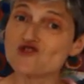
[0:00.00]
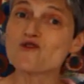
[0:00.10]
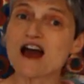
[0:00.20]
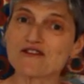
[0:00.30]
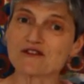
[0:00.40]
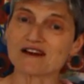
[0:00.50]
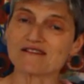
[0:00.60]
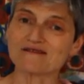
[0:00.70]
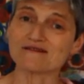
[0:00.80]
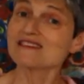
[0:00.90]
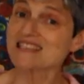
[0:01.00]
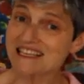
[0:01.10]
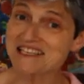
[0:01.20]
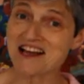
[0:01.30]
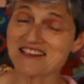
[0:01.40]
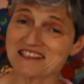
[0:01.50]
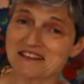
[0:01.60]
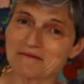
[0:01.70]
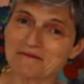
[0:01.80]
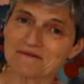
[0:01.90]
new area. That's exciting.